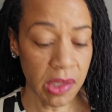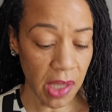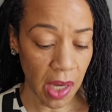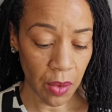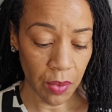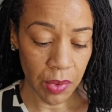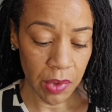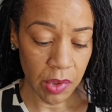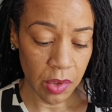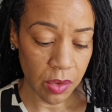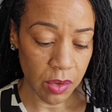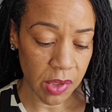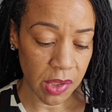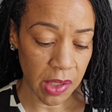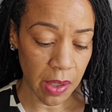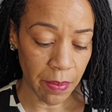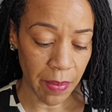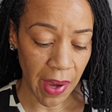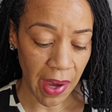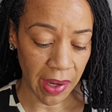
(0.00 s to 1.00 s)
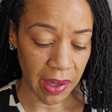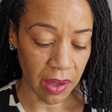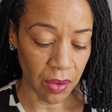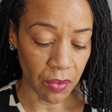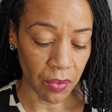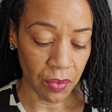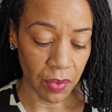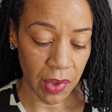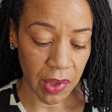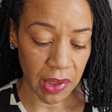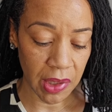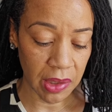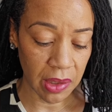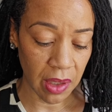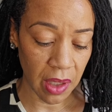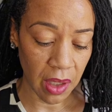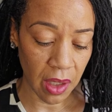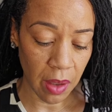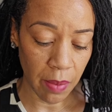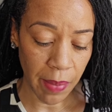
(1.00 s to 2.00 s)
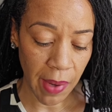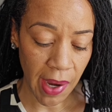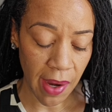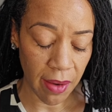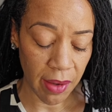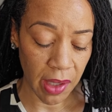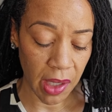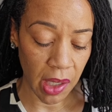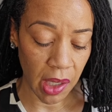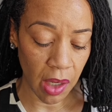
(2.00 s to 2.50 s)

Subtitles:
like when you sit back and really think about it,